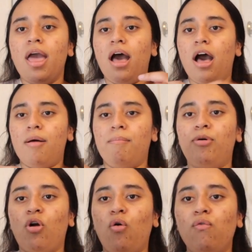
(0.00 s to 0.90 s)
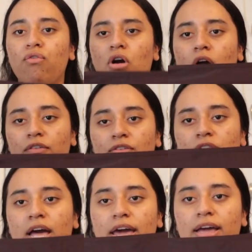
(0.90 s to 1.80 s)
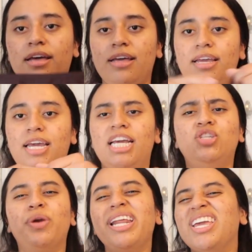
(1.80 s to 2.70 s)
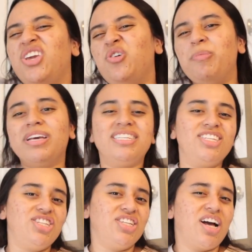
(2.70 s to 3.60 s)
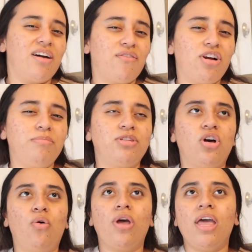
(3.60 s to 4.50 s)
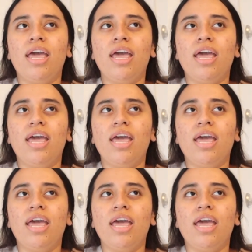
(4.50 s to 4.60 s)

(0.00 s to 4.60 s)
But overall, I feel like it's really cute because it's just a cover up, so